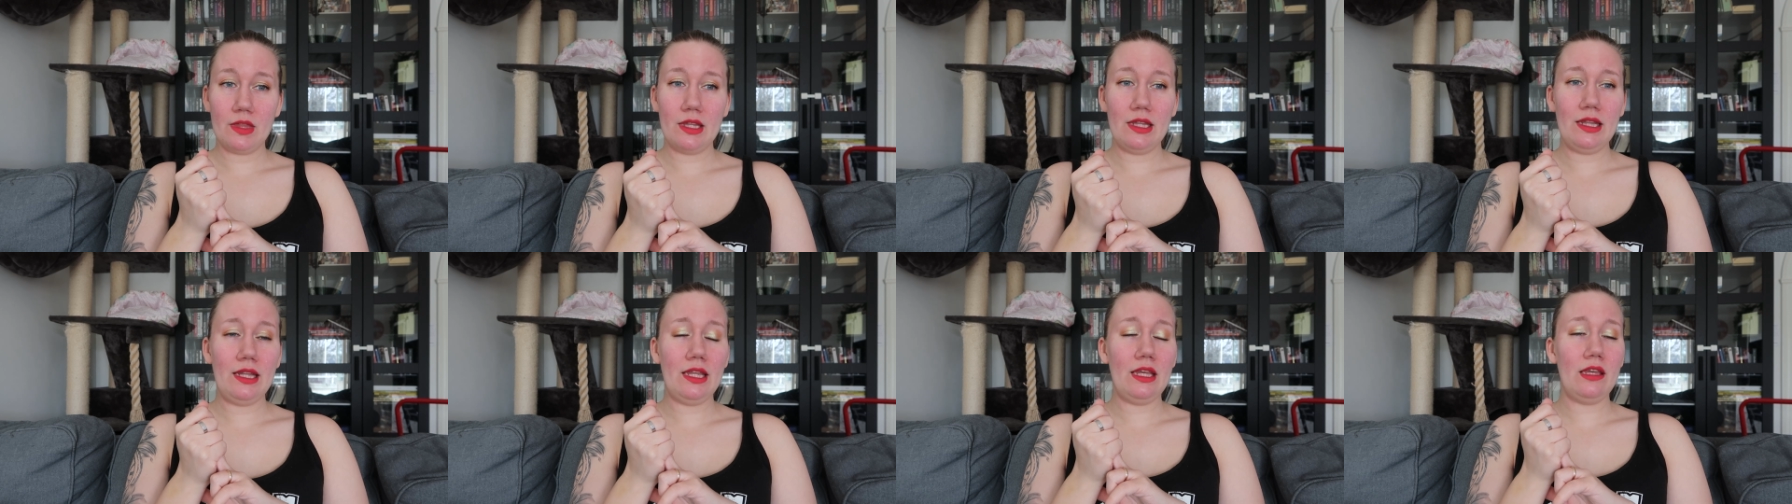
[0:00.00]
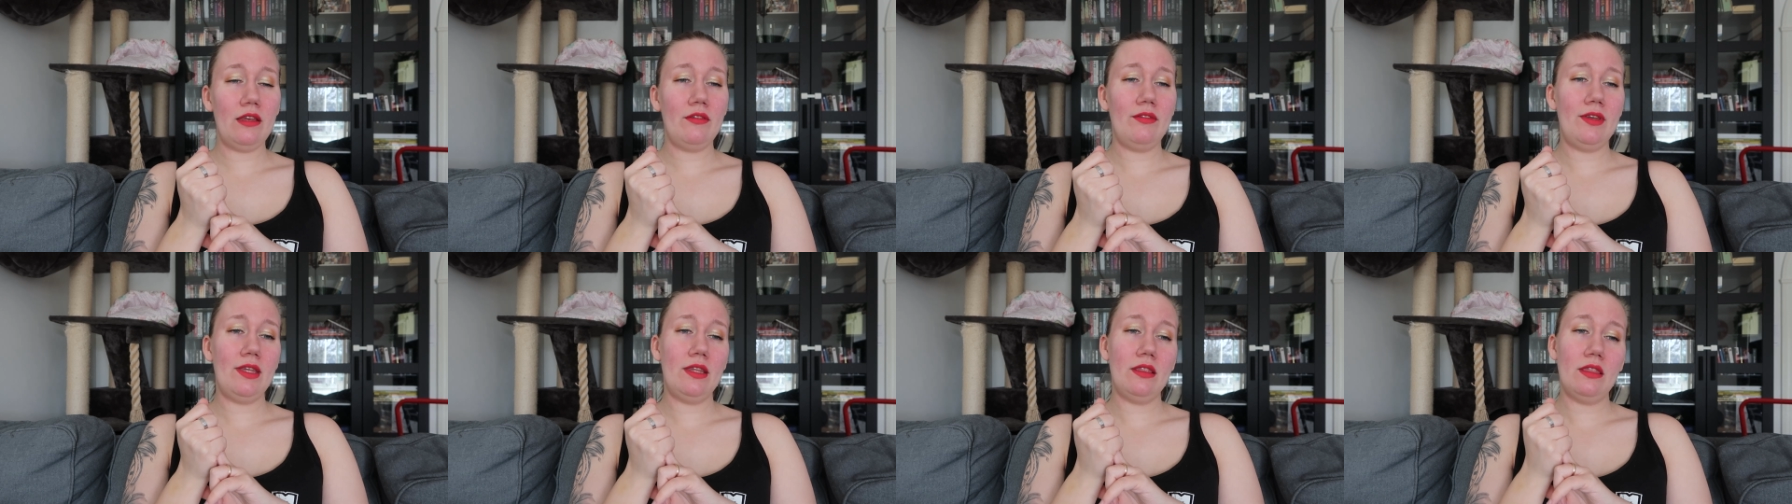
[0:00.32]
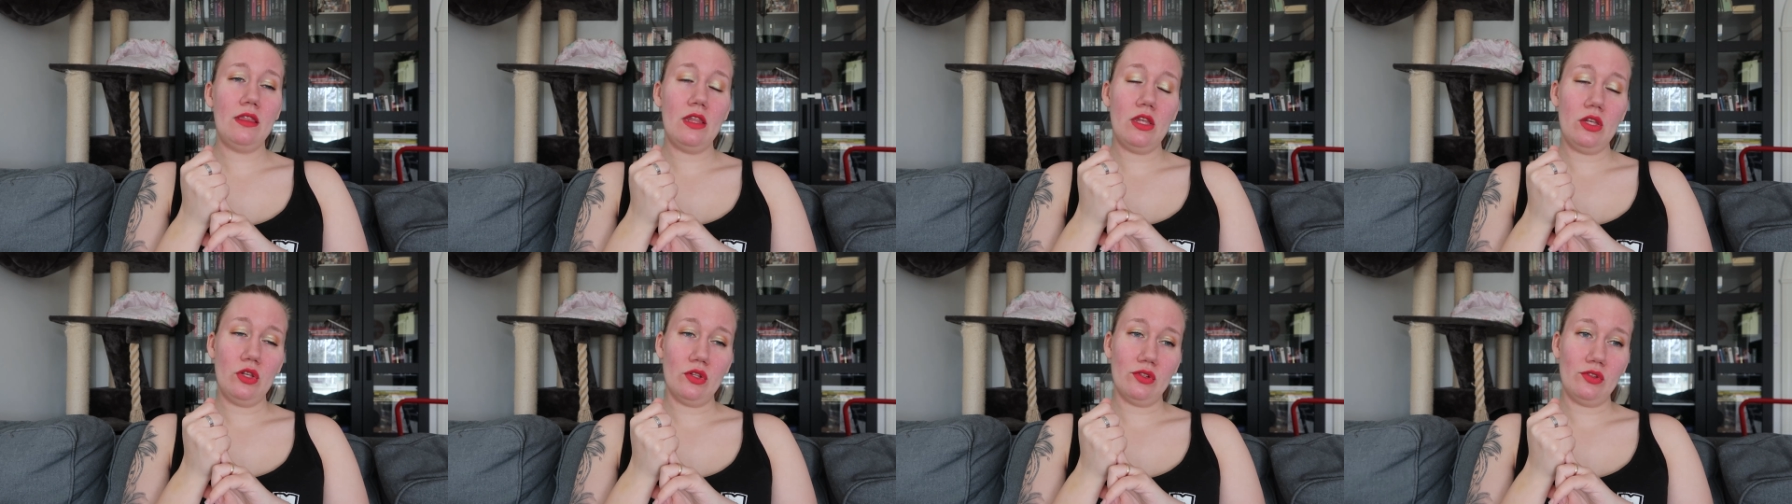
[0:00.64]
Liv
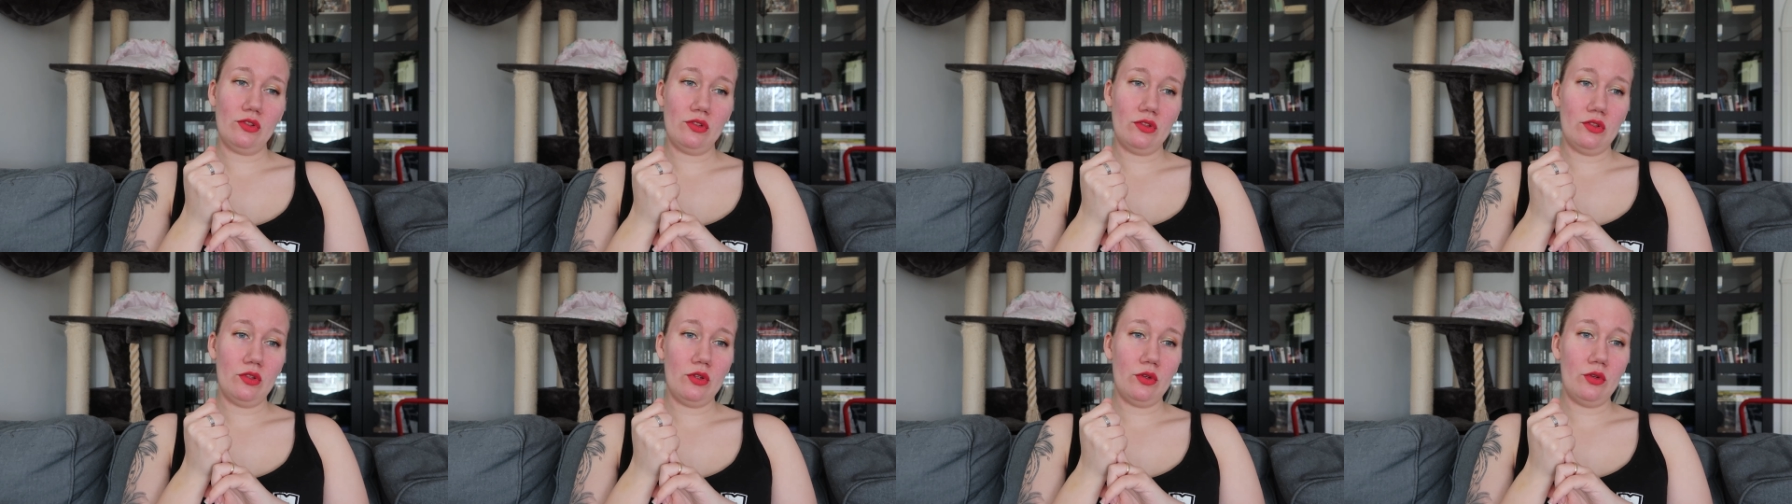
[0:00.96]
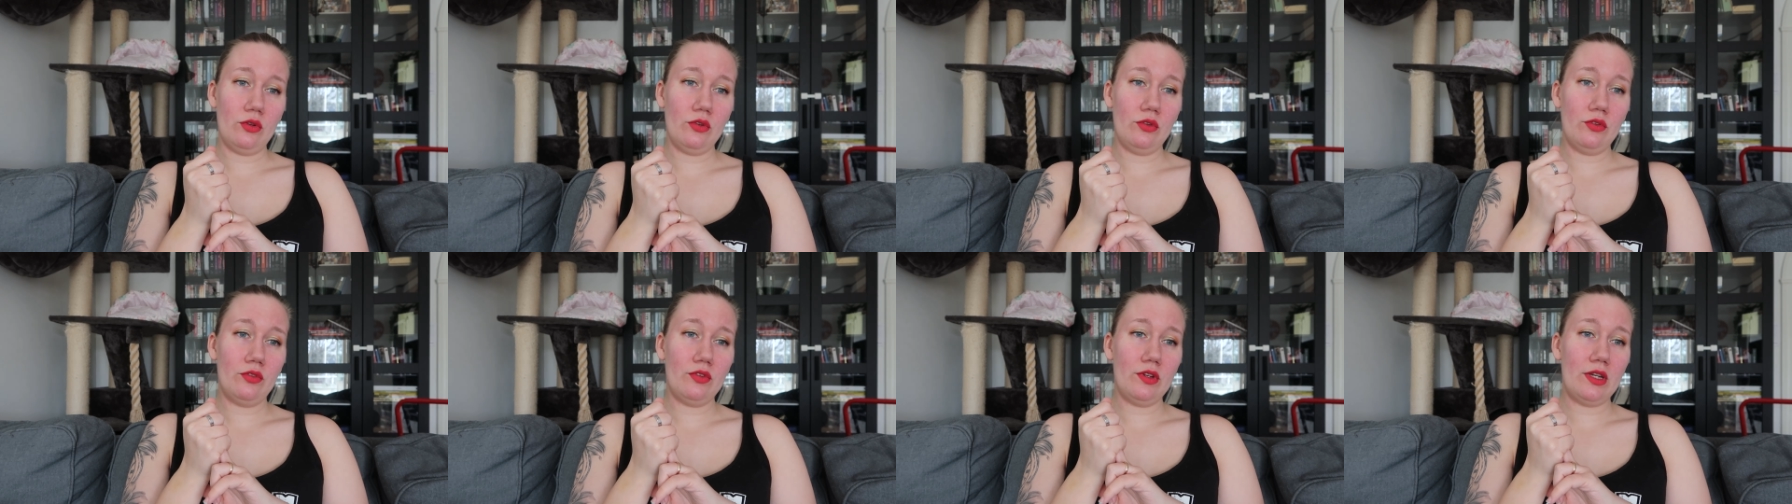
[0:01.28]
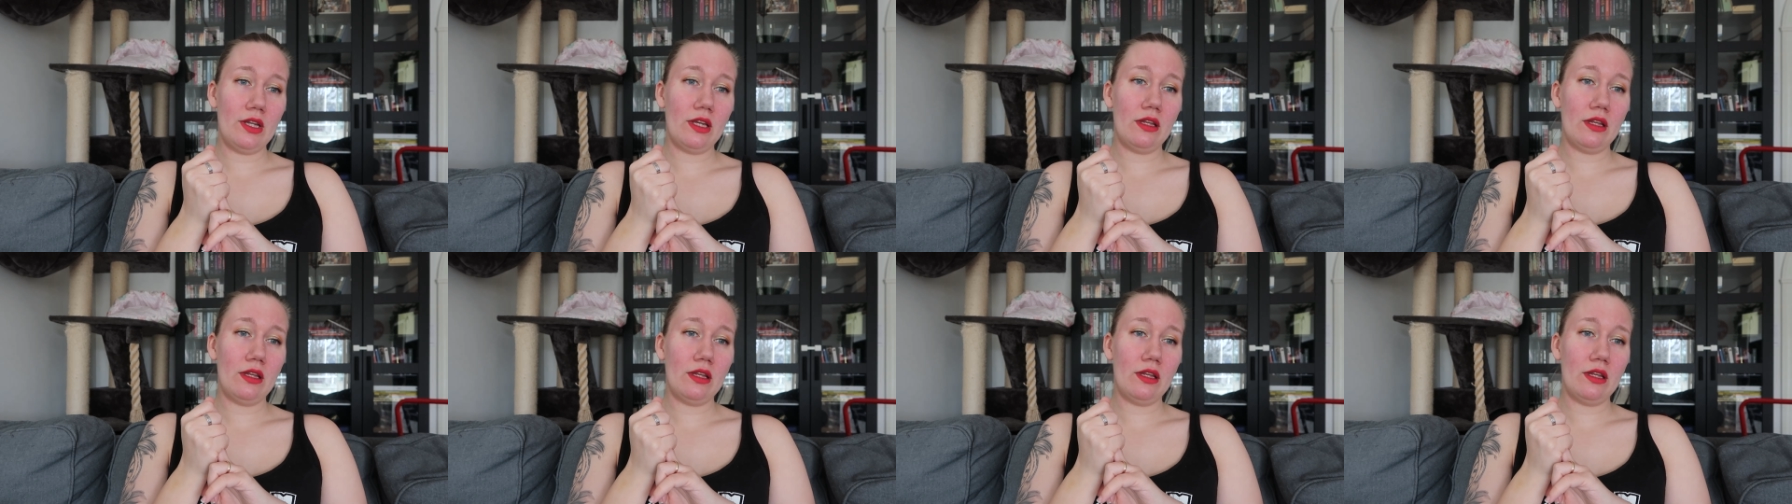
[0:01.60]
inte just nu för